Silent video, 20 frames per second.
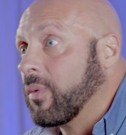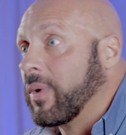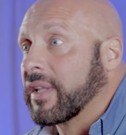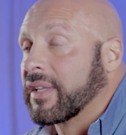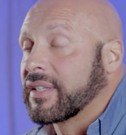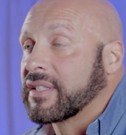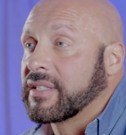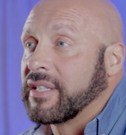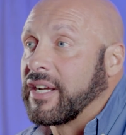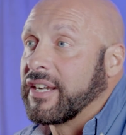Well,
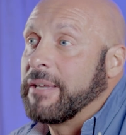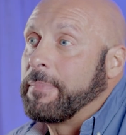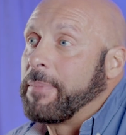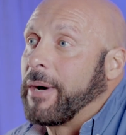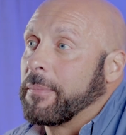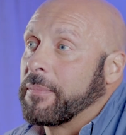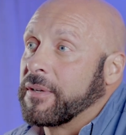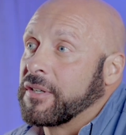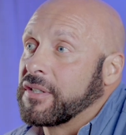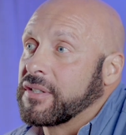a study
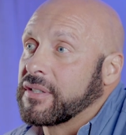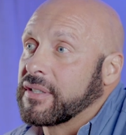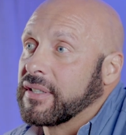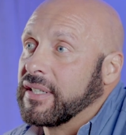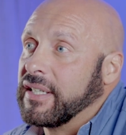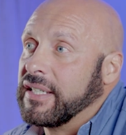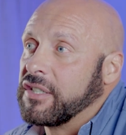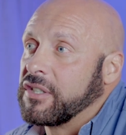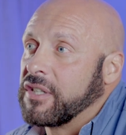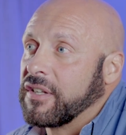published
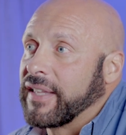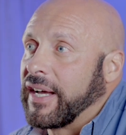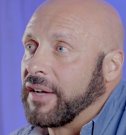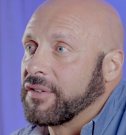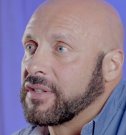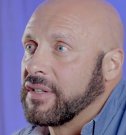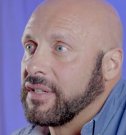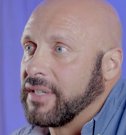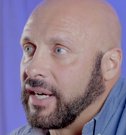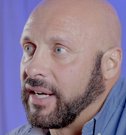in
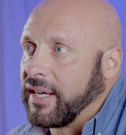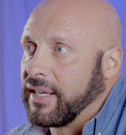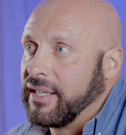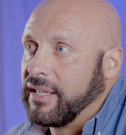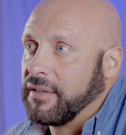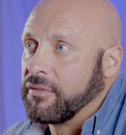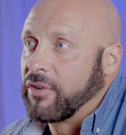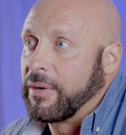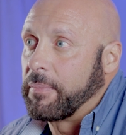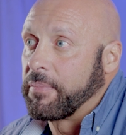2009
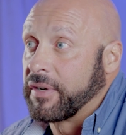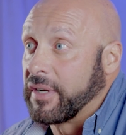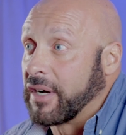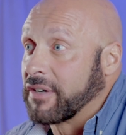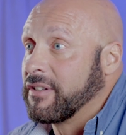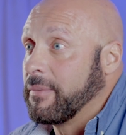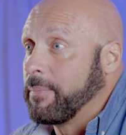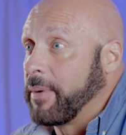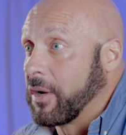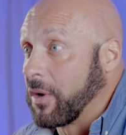in
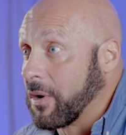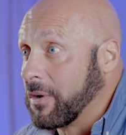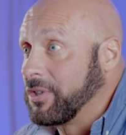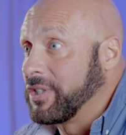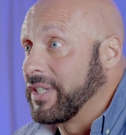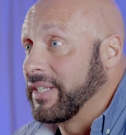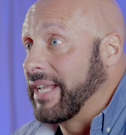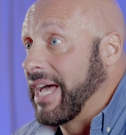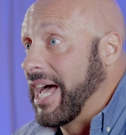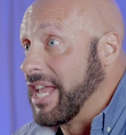Reproductive
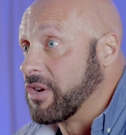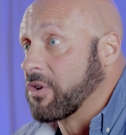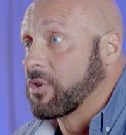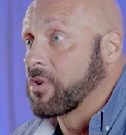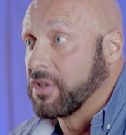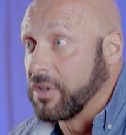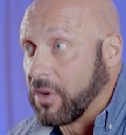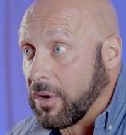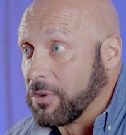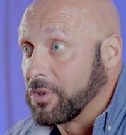Biology and
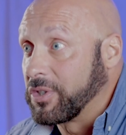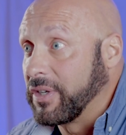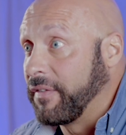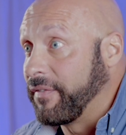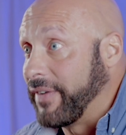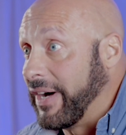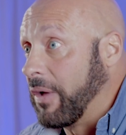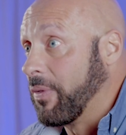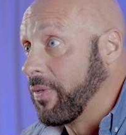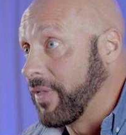Endocrinology
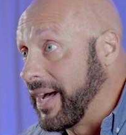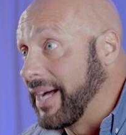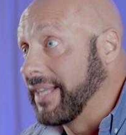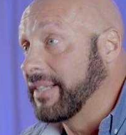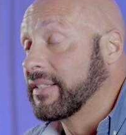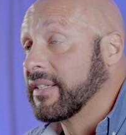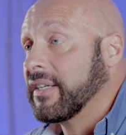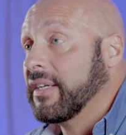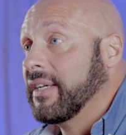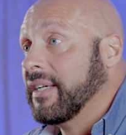found
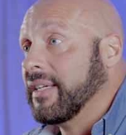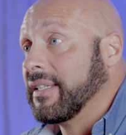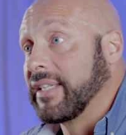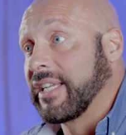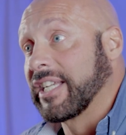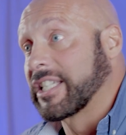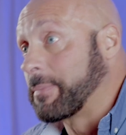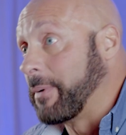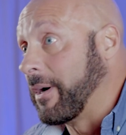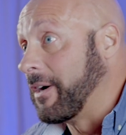that
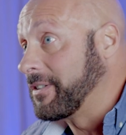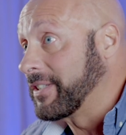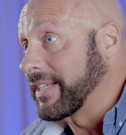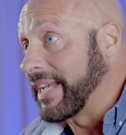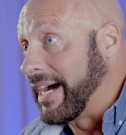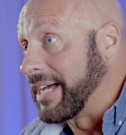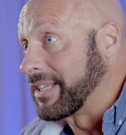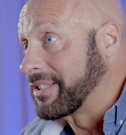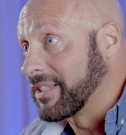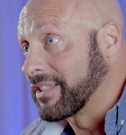aspartic
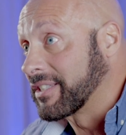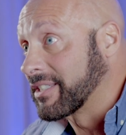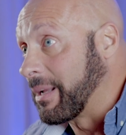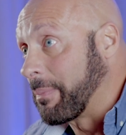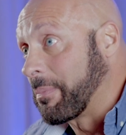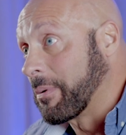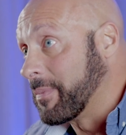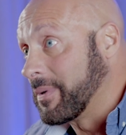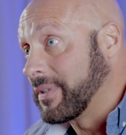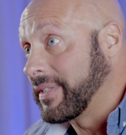acid
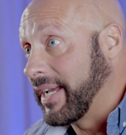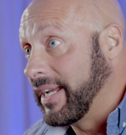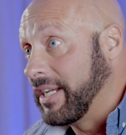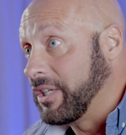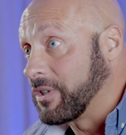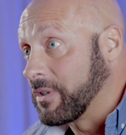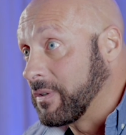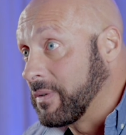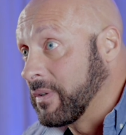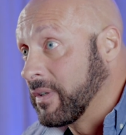
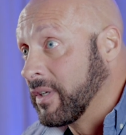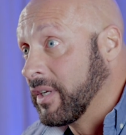supplementation